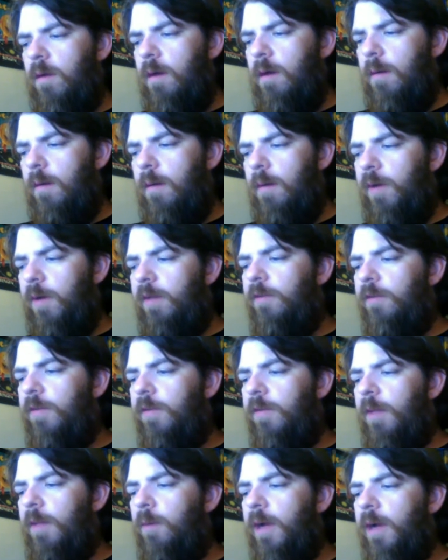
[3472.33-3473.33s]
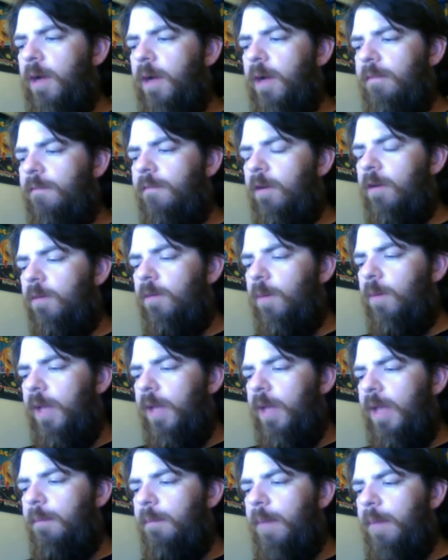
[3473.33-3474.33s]
I'm pretty sure they won because the first one
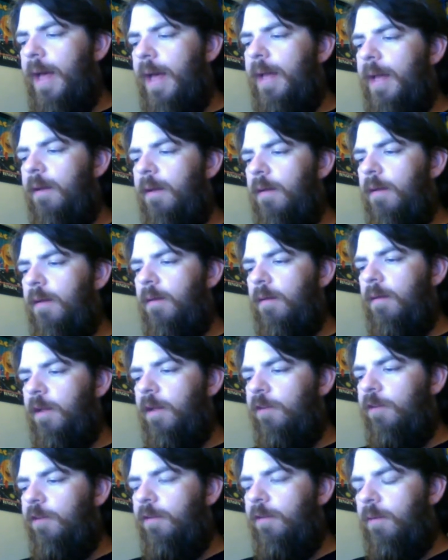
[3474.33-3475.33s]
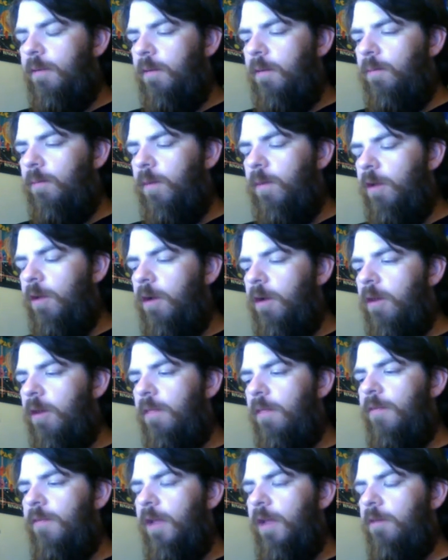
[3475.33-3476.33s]
he bet. When you go to the
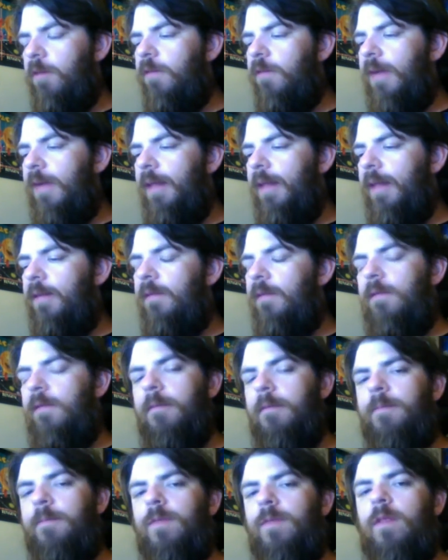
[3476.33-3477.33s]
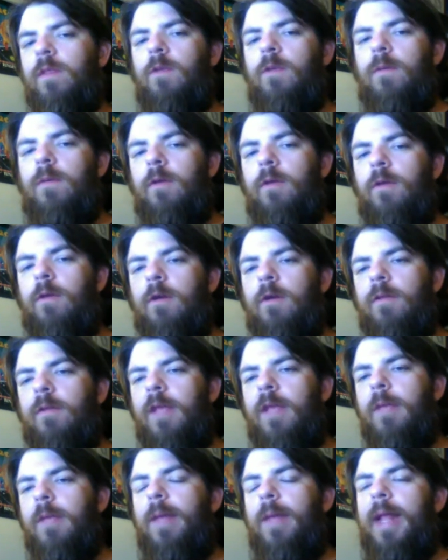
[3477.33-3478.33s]
video challenge, your teammate
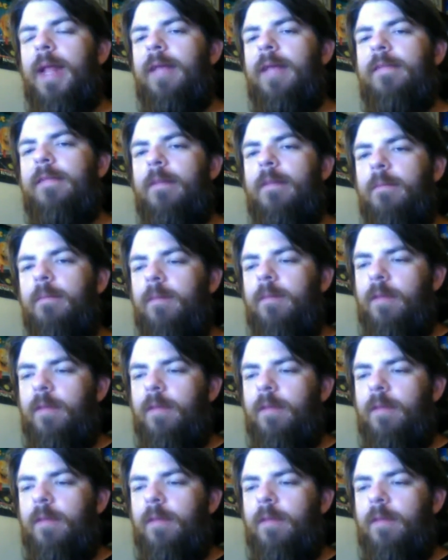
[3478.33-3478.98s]
has to take the